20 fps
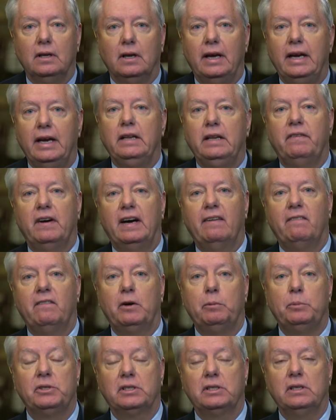
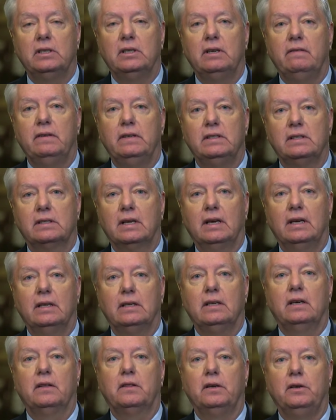85% of it's
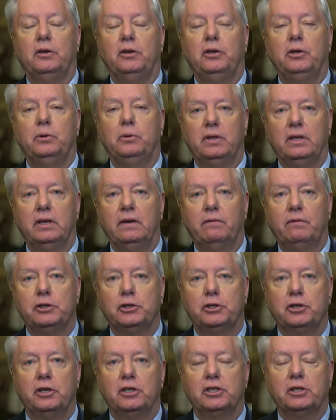got nothing to do with
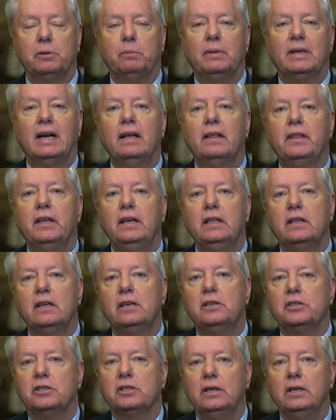infrastructure, but I think
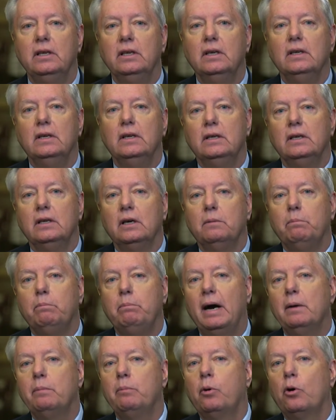there's a
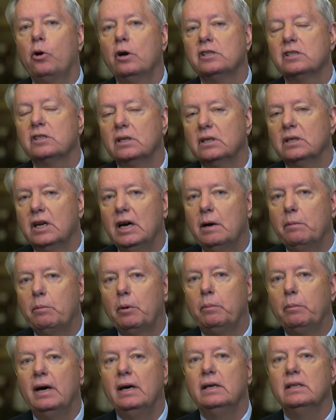bipartisan
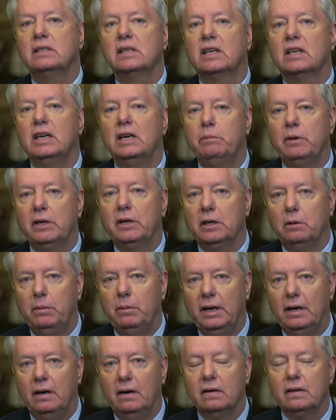compromise coming
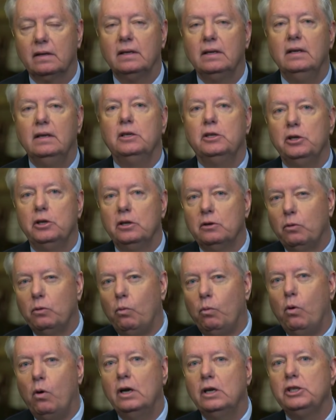about.
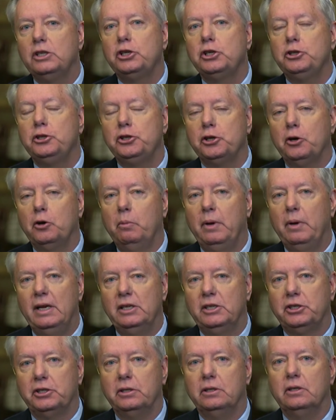Watch Joe
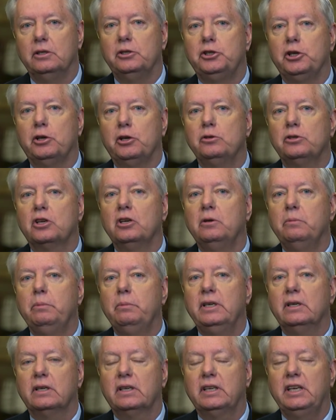Manchin. Joe's going to
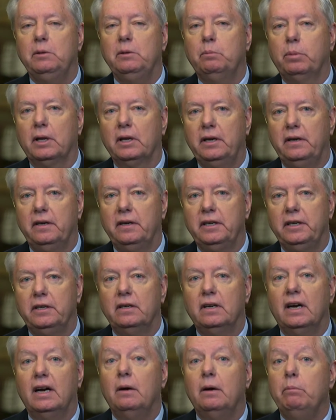be a key player
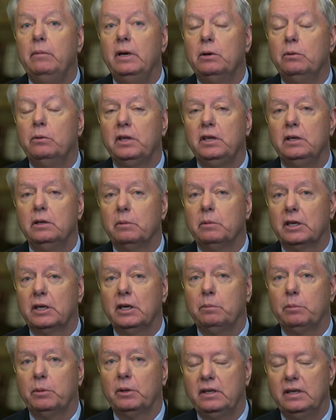here. I met with him a
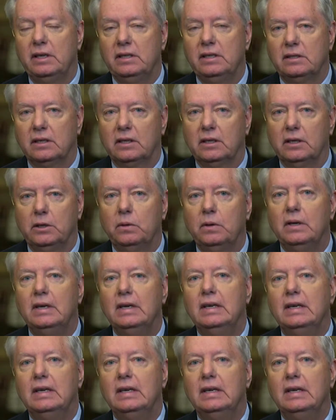couple of days ago.